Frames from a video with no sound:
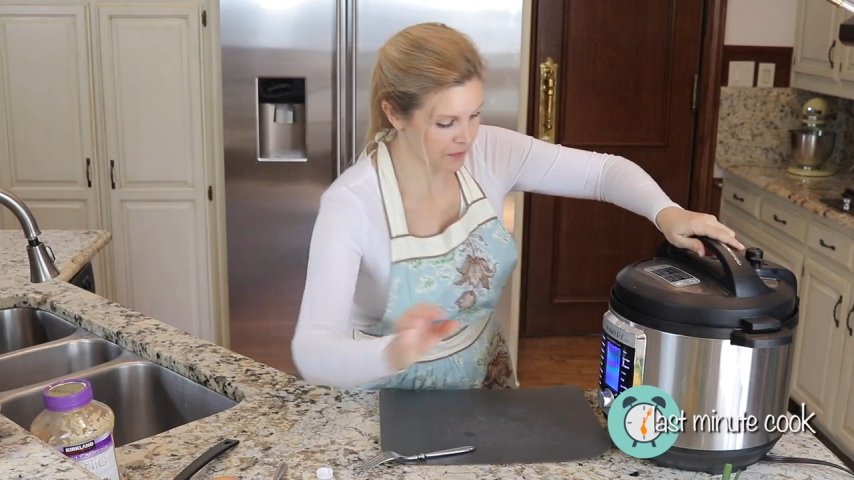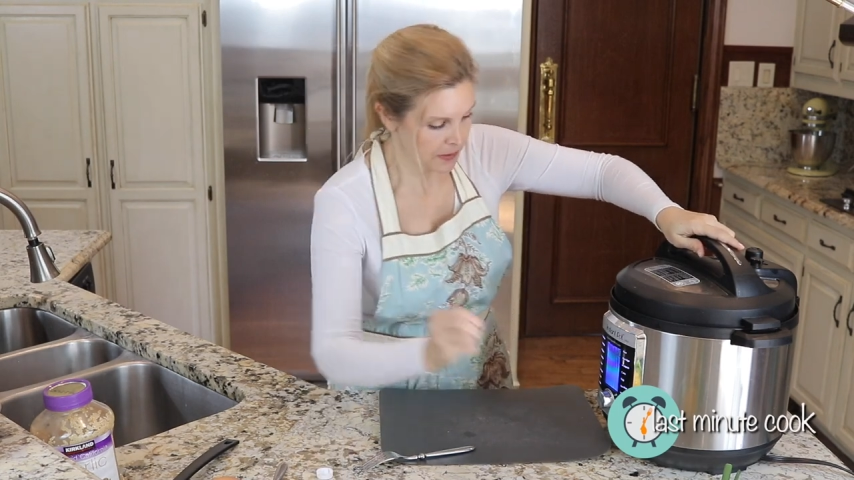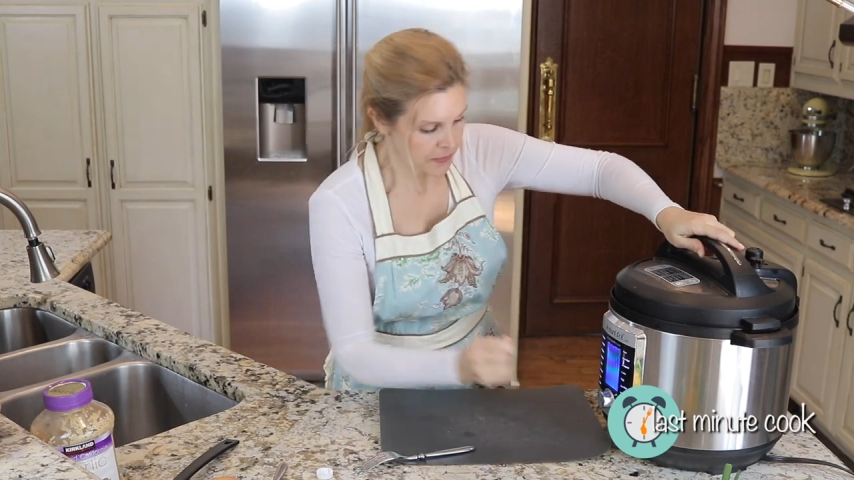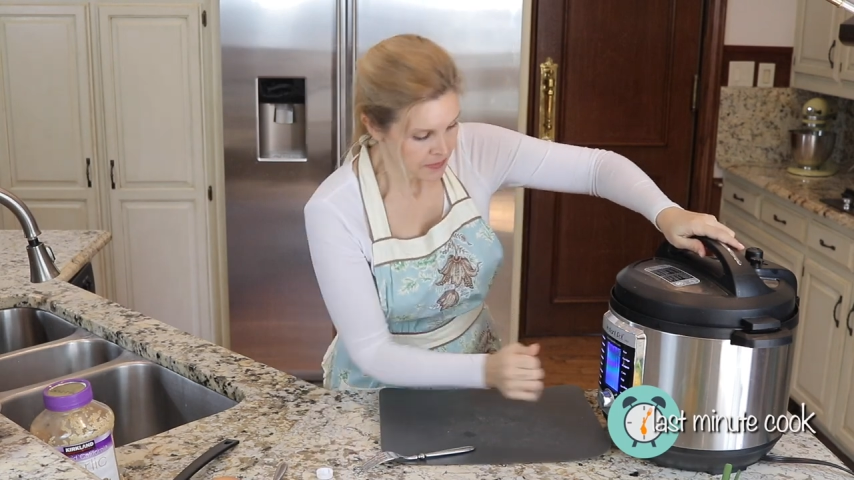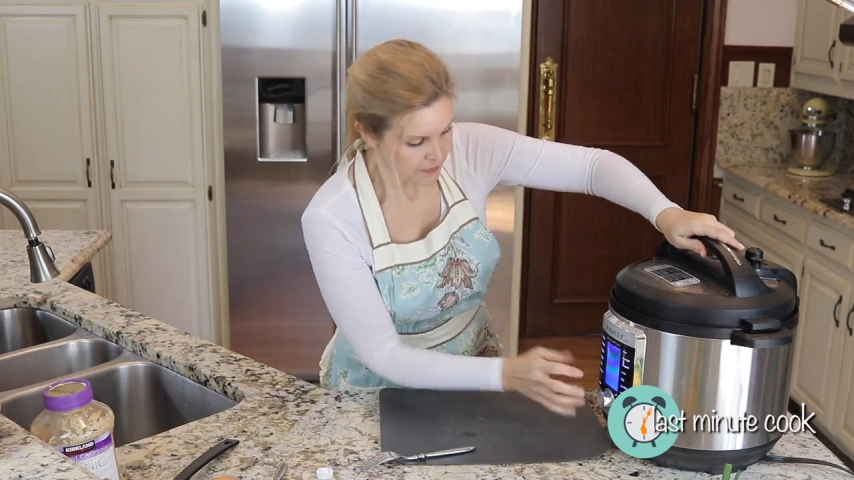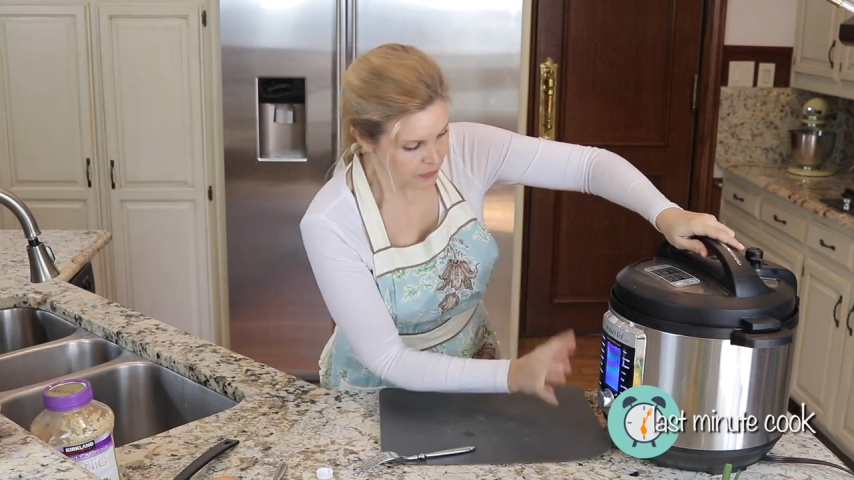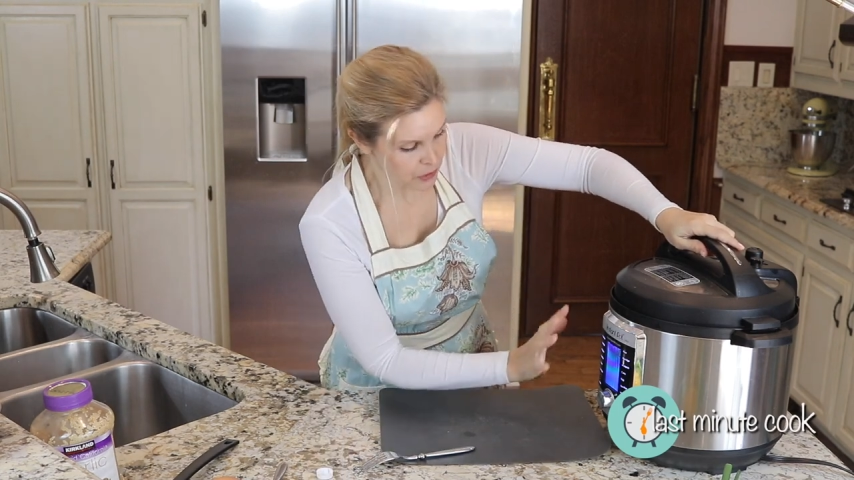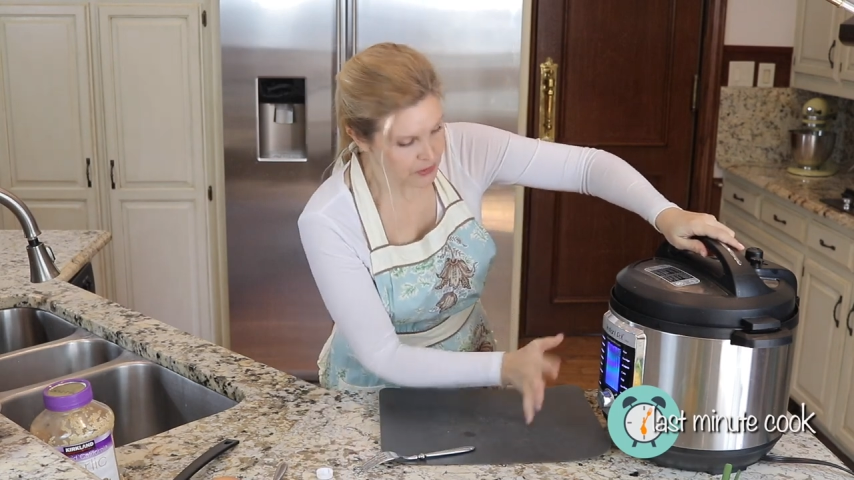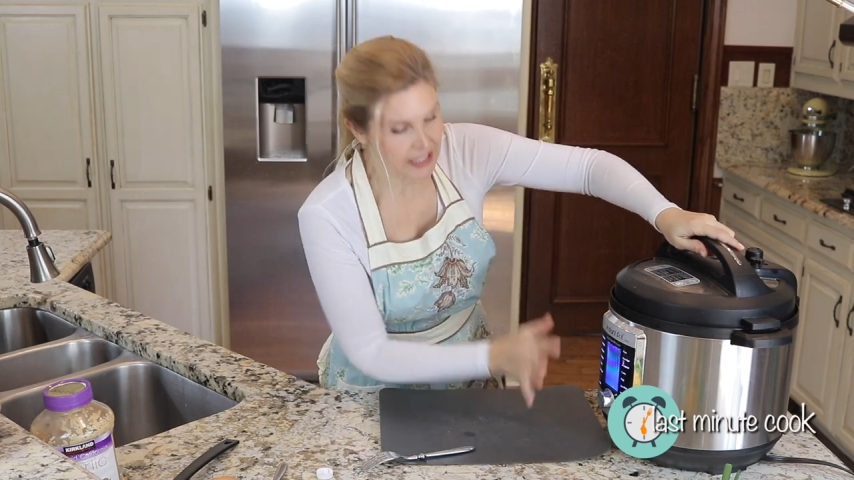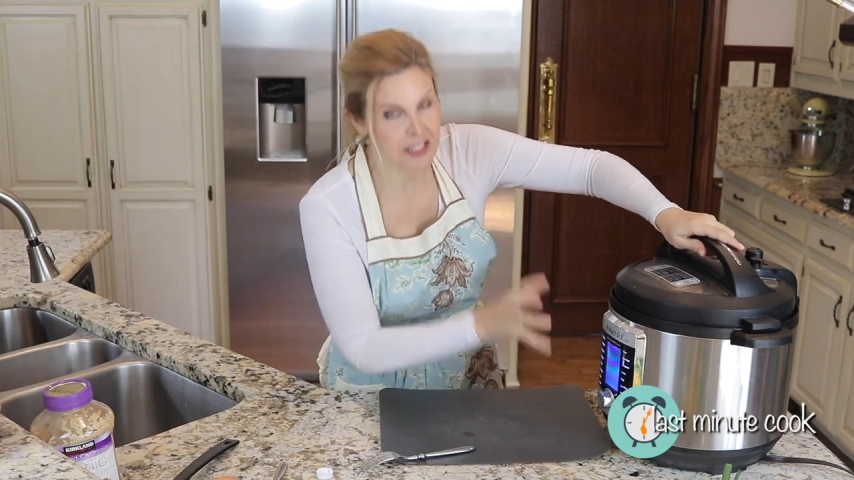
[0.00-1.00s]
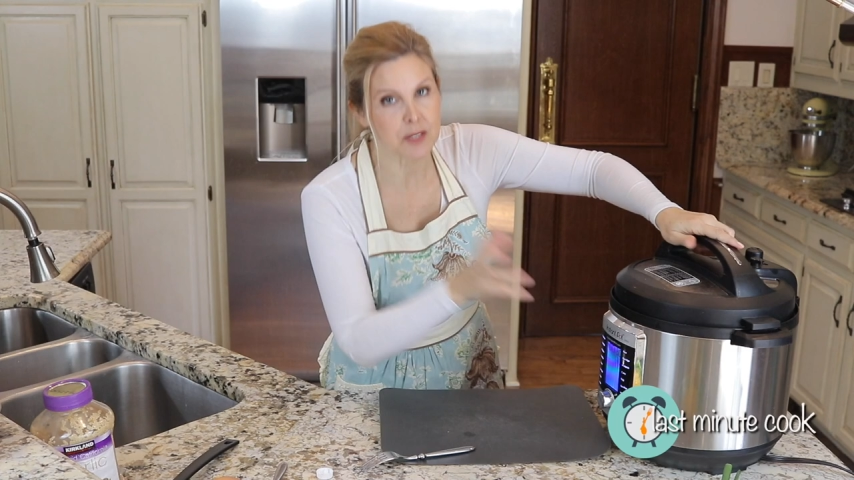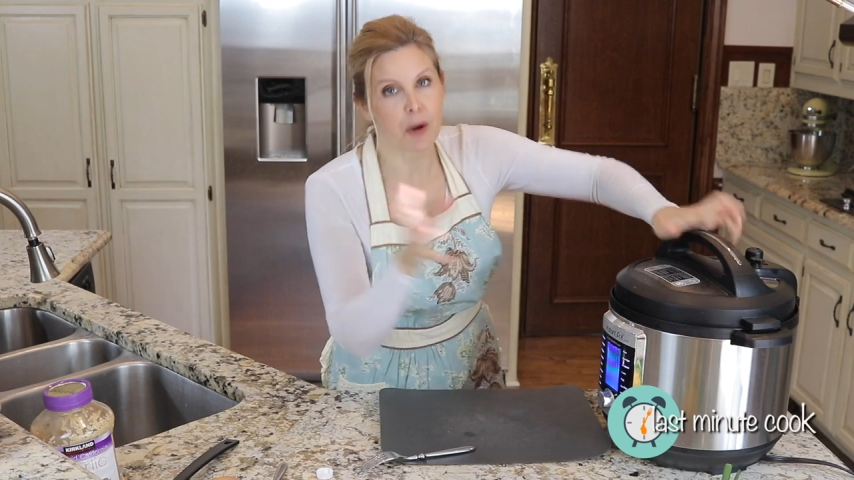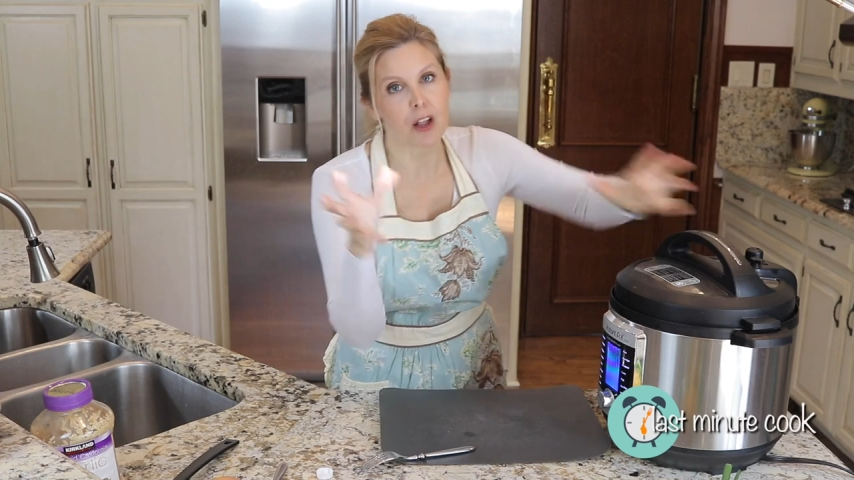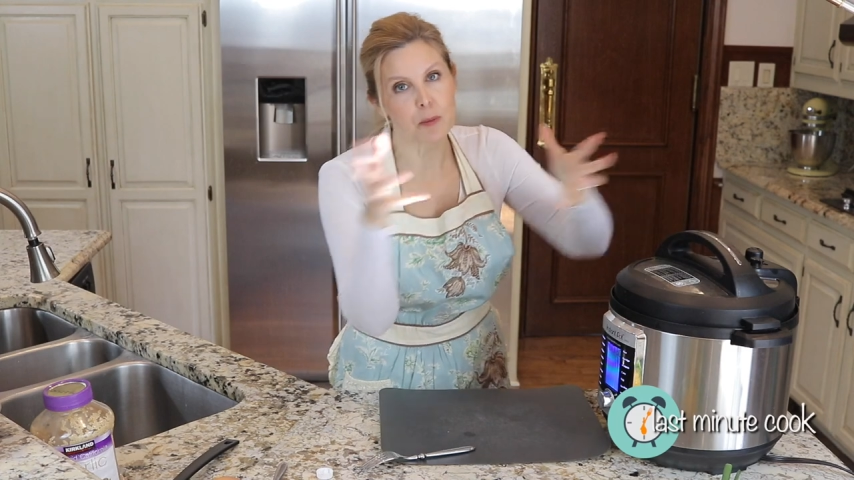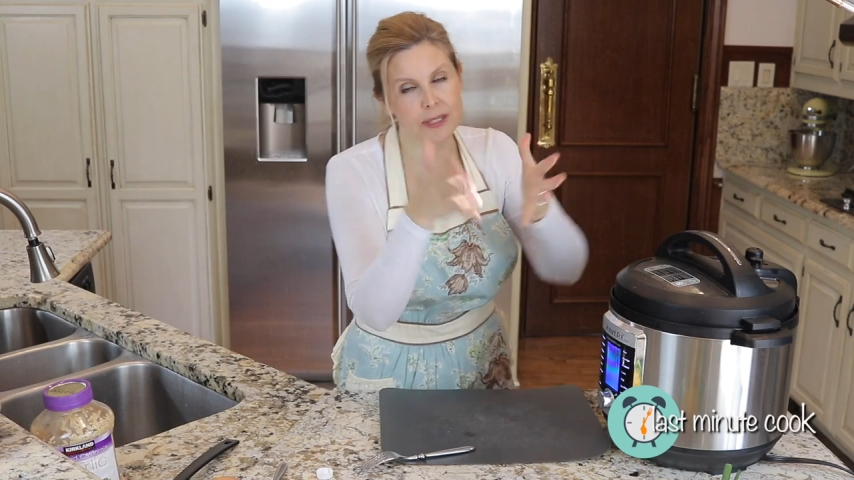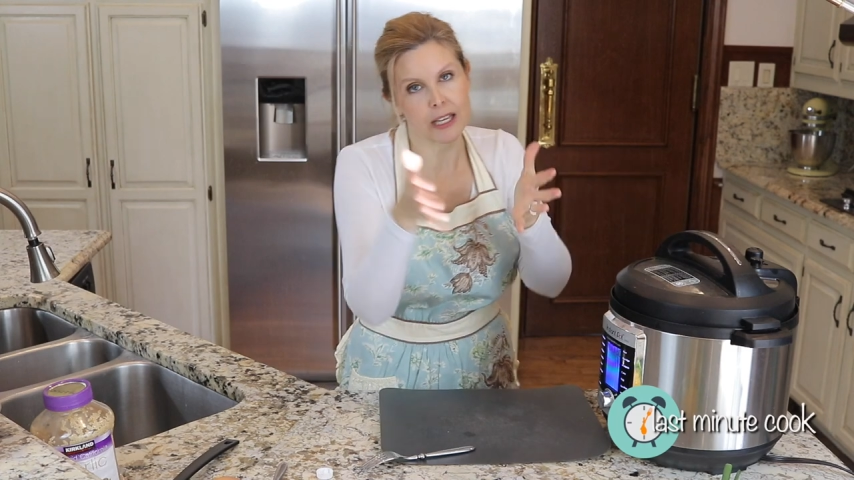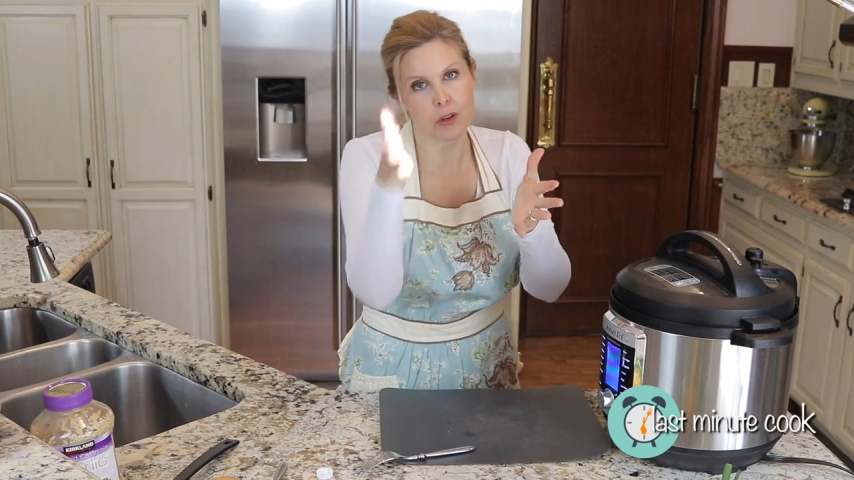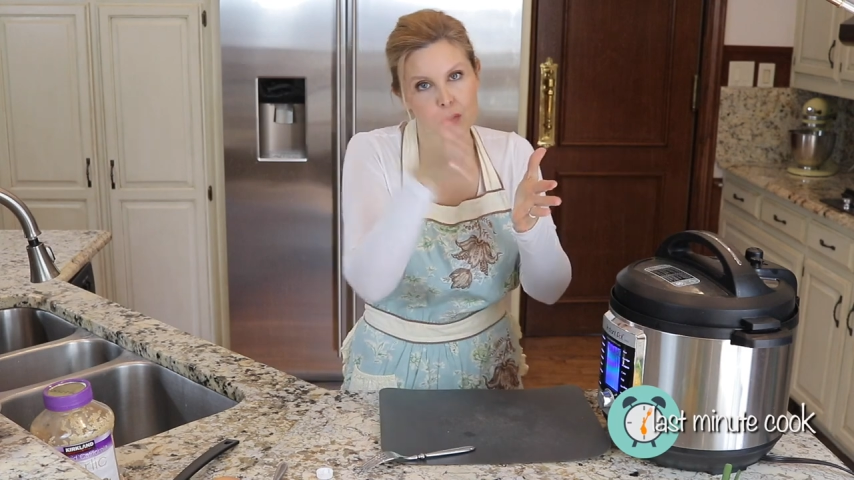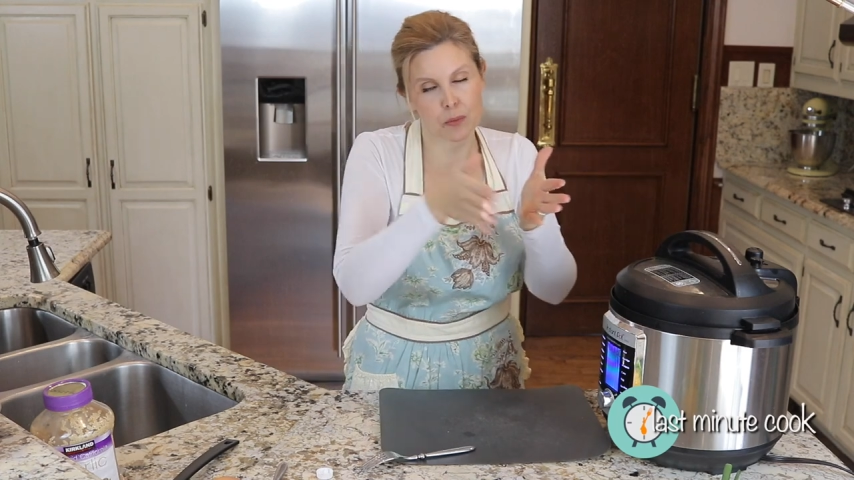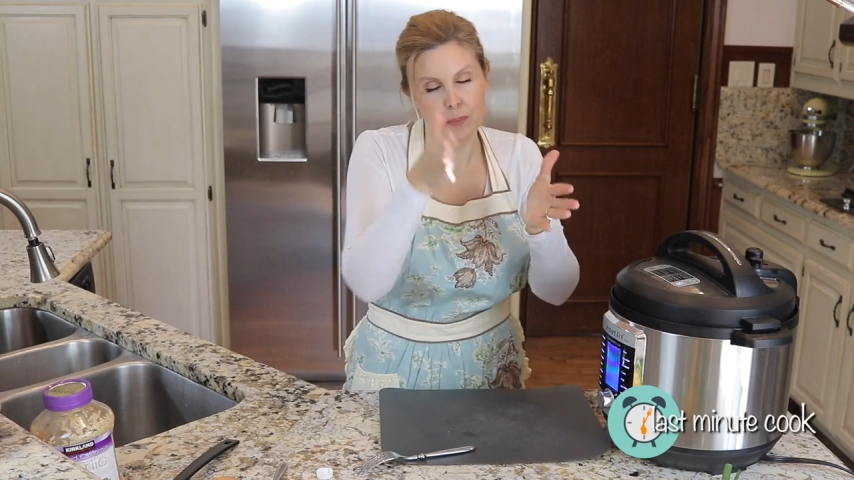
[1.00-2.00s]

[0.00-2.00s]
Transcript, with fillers: If you're using a smaller potato,